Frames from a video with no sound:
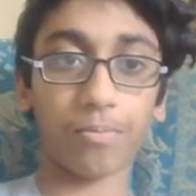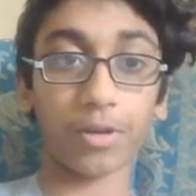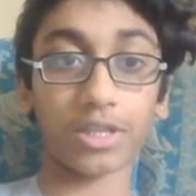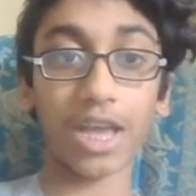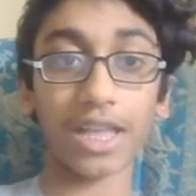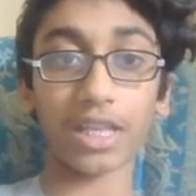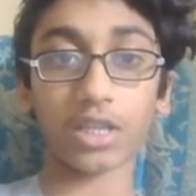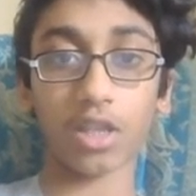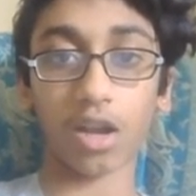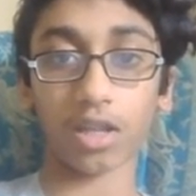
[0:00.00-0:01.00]
pretend
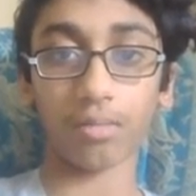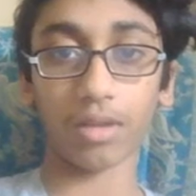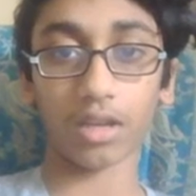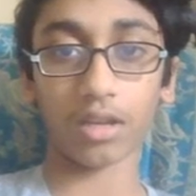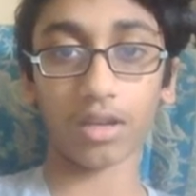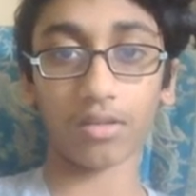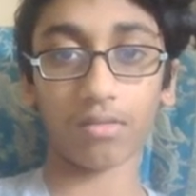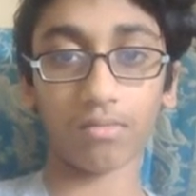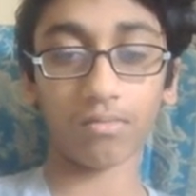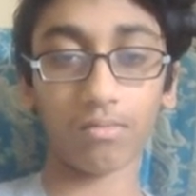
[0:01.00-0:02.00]
it's not going to be a
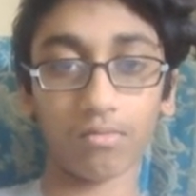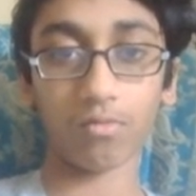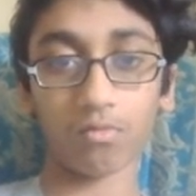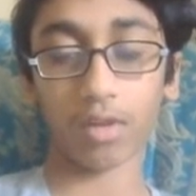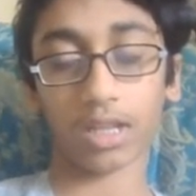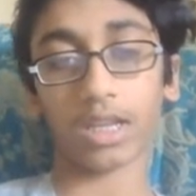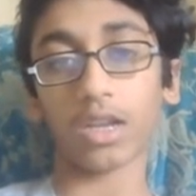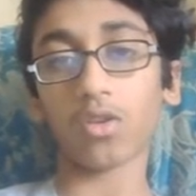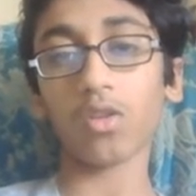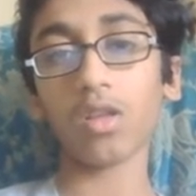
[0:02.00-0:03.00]

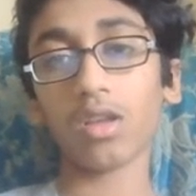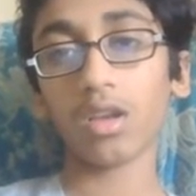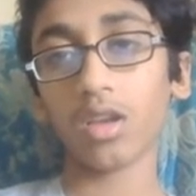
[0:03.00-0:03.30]
rectangle.